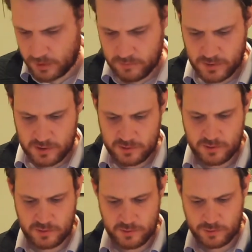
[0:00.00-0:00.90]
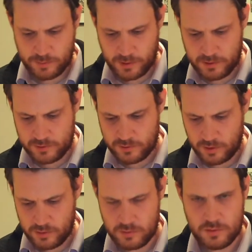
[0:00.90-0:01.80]
Finishes of spice,
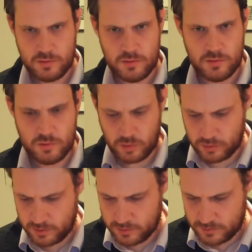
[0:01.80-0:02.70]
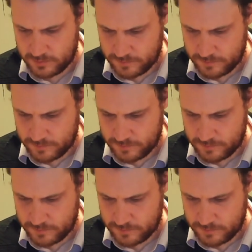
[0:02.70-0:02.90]
oak, chocolate,